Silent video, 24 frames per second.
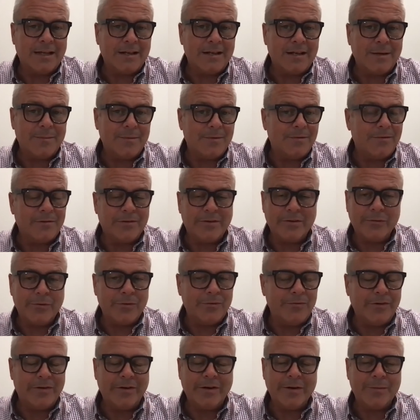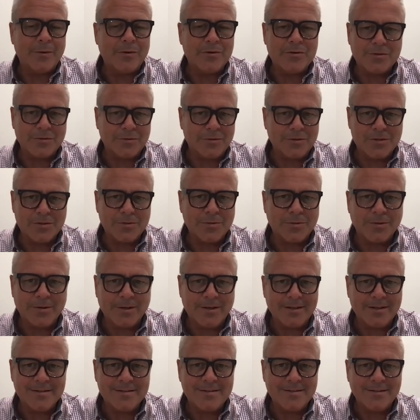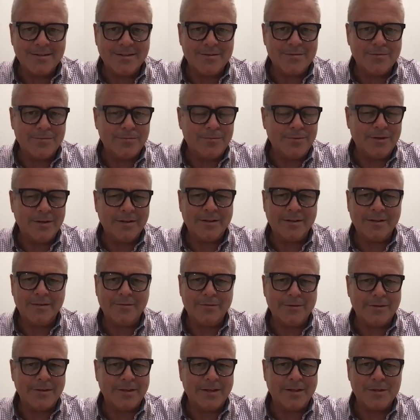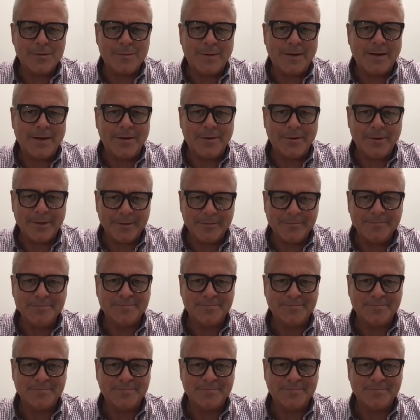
end up in very with very emotional stories. And that's really, really inspiring.